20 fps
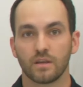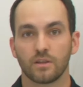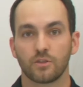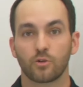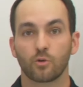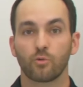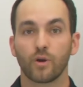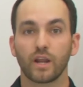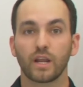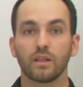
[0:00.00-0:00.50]

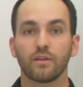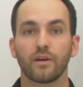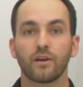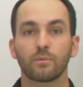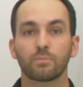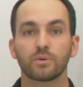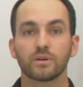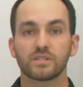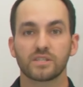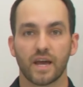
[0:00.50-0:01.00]
The
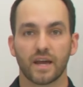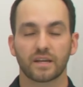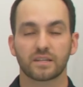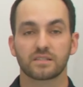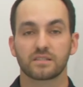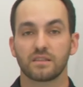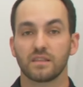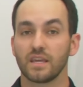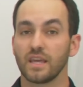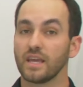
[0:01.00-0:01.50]
regulator
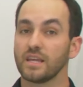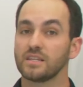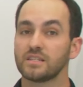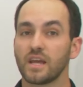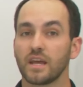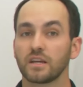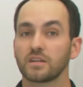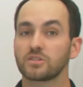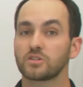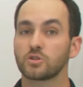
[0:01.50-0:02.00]
protects the
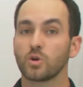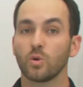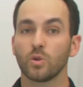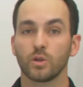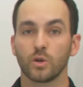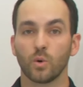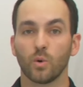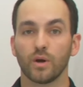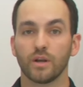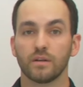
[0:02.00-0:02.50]
intake
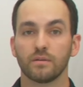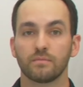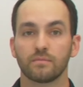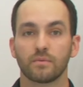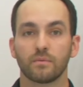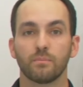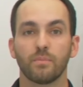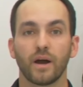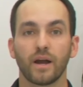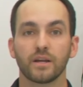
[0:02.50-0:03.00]

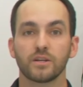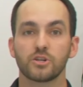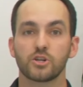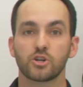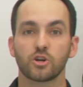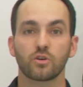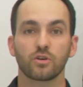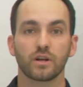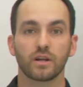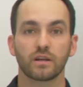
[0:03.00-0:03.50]
solenoid by
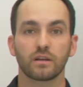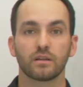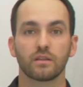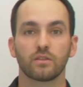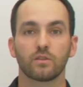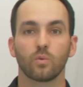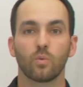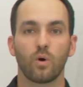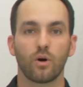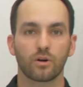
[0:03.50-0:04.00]
ensuring
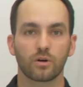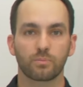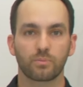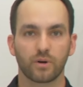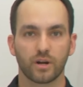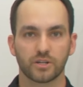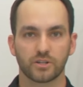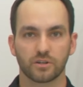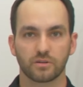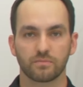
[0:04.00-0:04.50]
the water
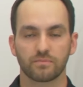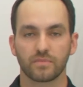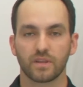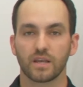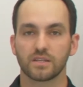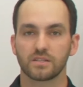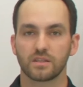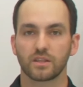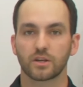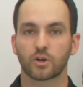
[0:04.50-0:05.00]
pressure
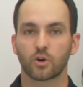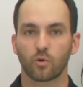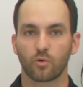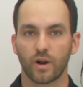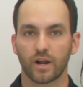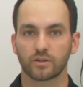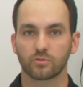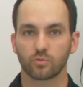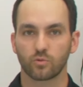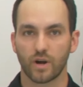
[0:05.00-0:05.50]
is in the
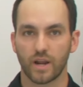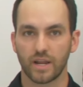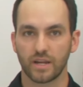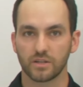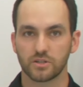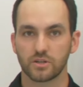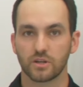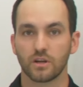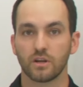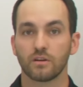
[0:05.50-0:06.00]
correct
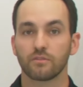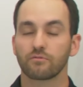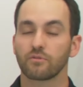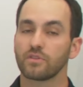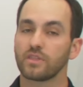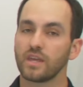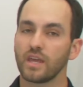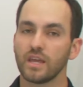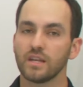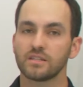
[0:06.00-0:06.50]
range
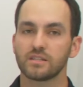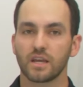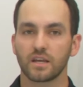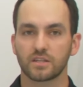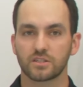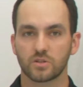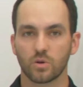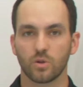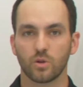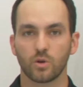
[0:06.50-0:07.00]
for the
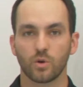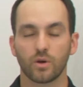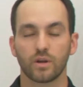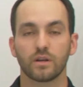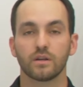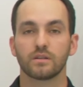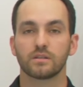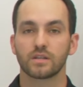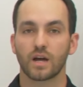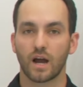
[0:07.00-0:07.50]
intake
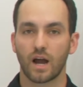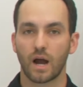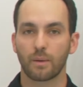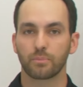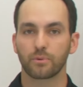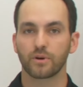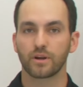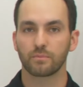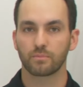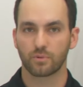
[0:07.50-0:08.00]
solenoid to
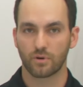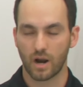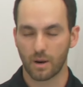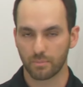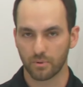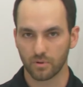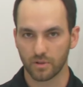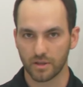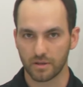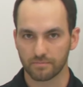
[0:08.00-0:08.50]
operate
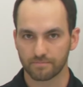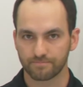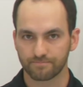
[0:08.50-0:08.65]
properly.